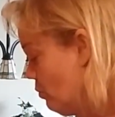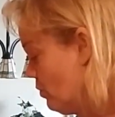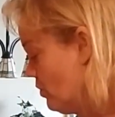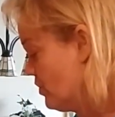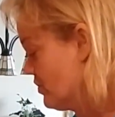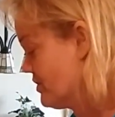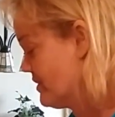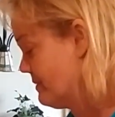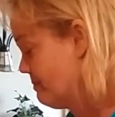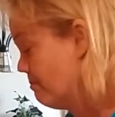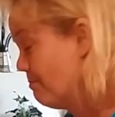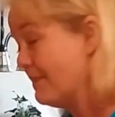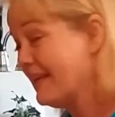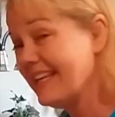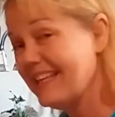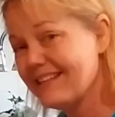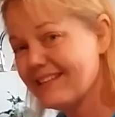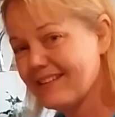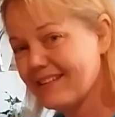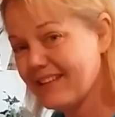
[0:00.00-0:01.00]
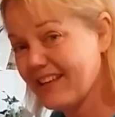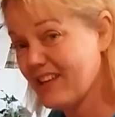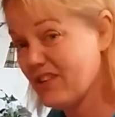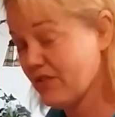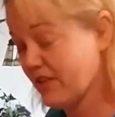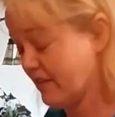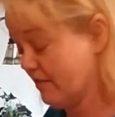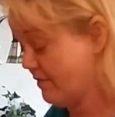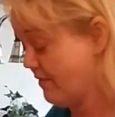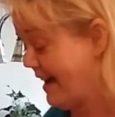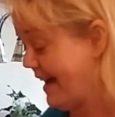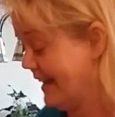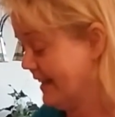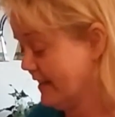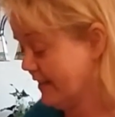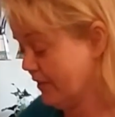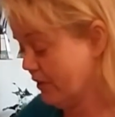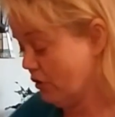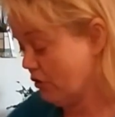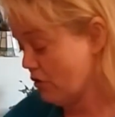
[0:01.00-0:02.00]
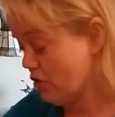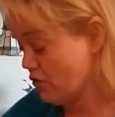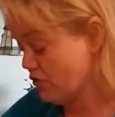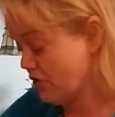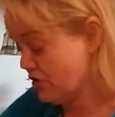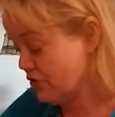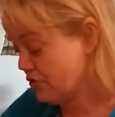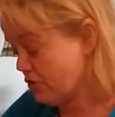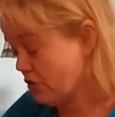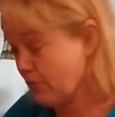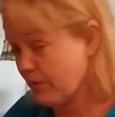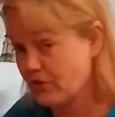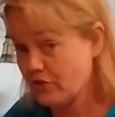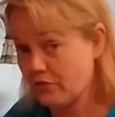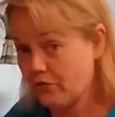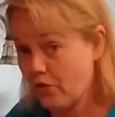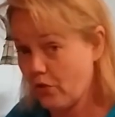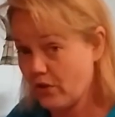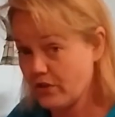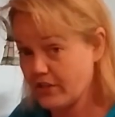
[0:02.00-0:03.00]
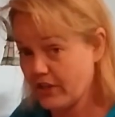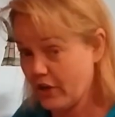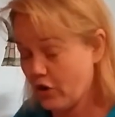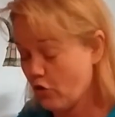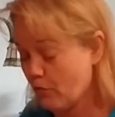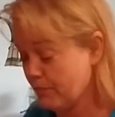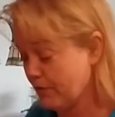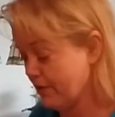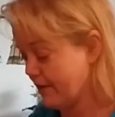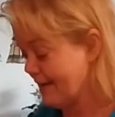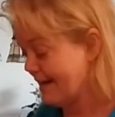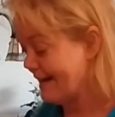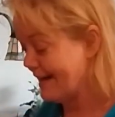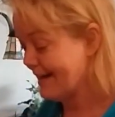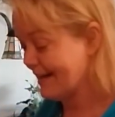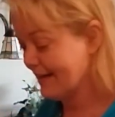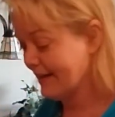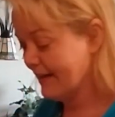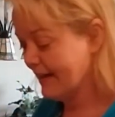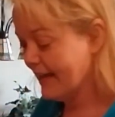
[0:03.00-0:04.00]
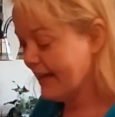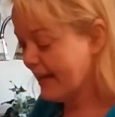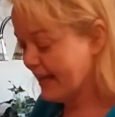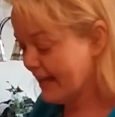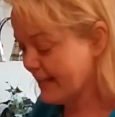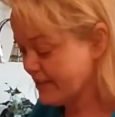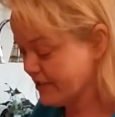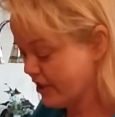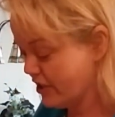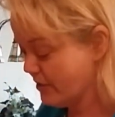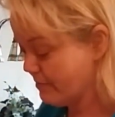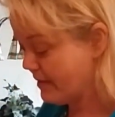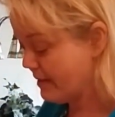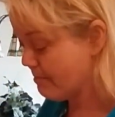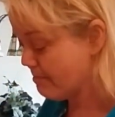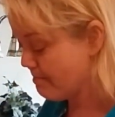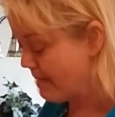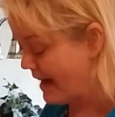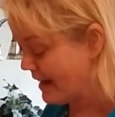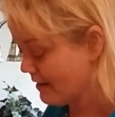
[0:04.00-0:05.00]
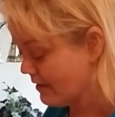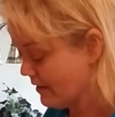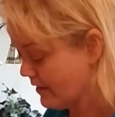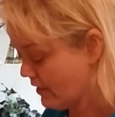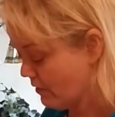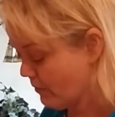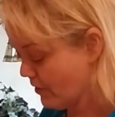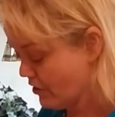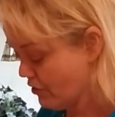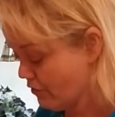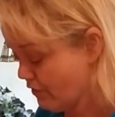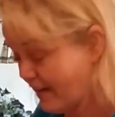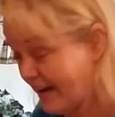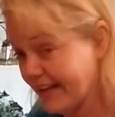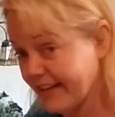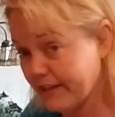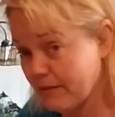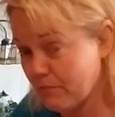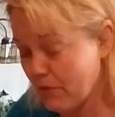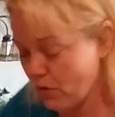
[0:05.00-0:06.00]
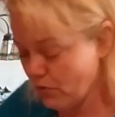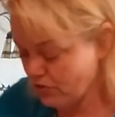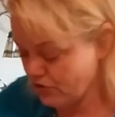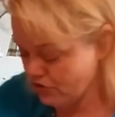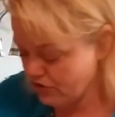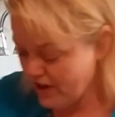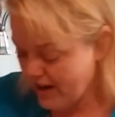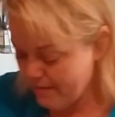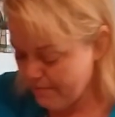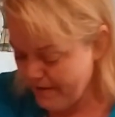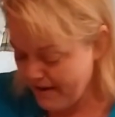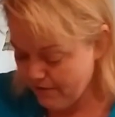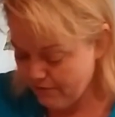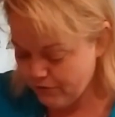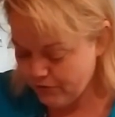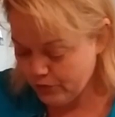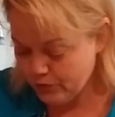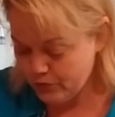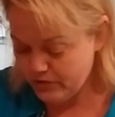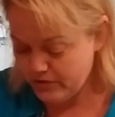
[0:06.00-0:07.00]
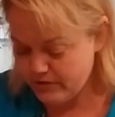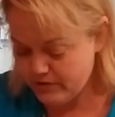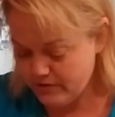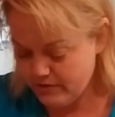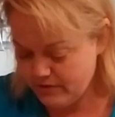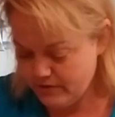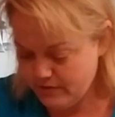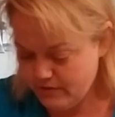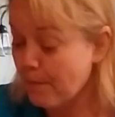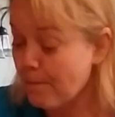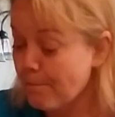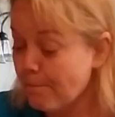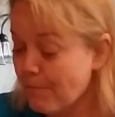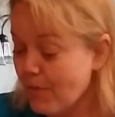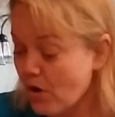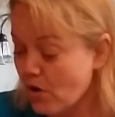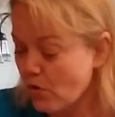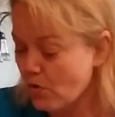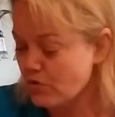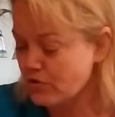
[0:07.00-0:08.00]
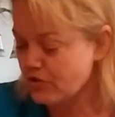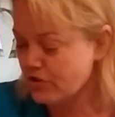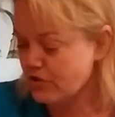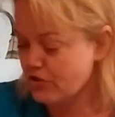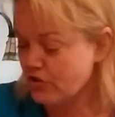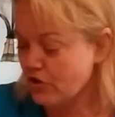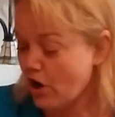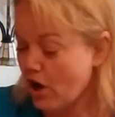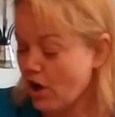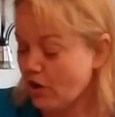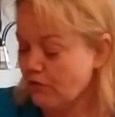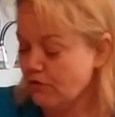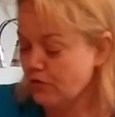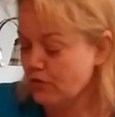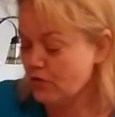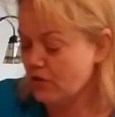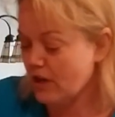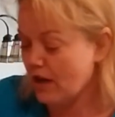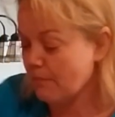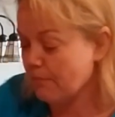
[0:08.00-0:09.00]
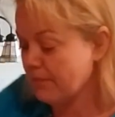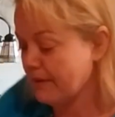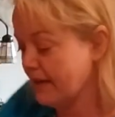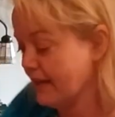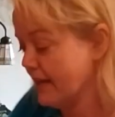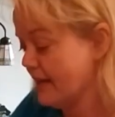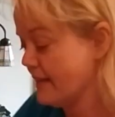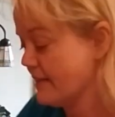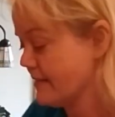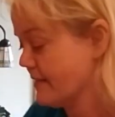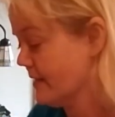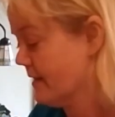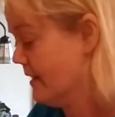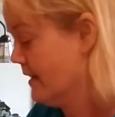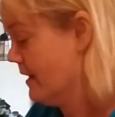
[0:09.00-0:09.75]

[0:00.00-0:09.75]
the worst meat that you can find in the grocery store, which of course I hope you're not, it's going to be better than what you find in most dry pet foods. Most dog food companies